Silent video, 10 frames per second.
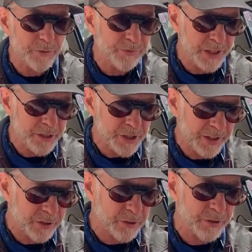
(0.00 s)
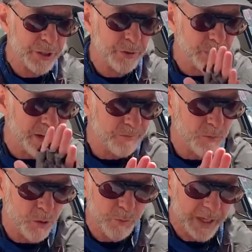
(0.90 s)
you're finishing the turn, you drive
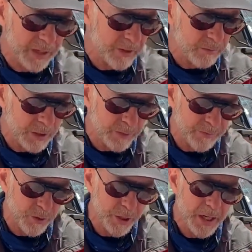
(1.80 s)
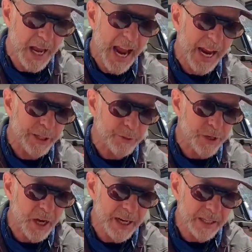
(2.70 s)
more weight on the rear foot and you
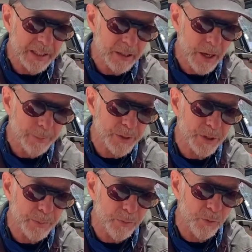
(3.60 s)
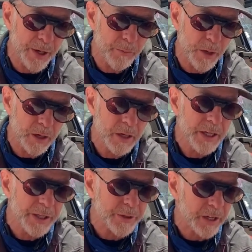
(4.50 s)
tighten it up to the point where
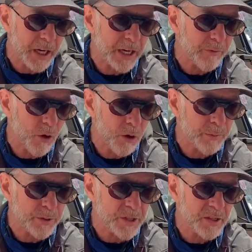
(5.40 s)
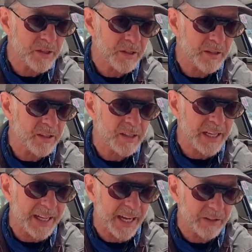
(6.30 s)
you're kind of almost
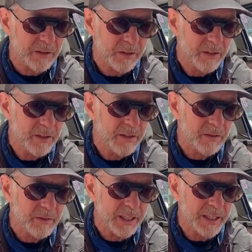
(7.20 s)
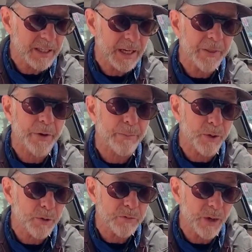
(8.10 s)
together, all right? And they're
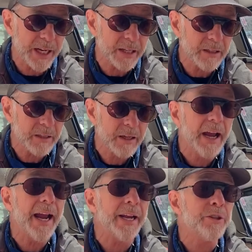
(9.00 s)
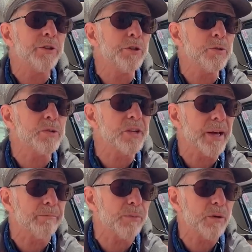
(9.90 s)
both weighted, and you use
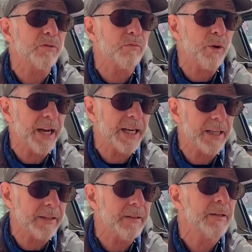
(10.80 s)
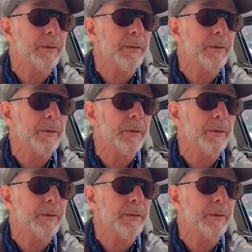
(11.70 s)
that both weighted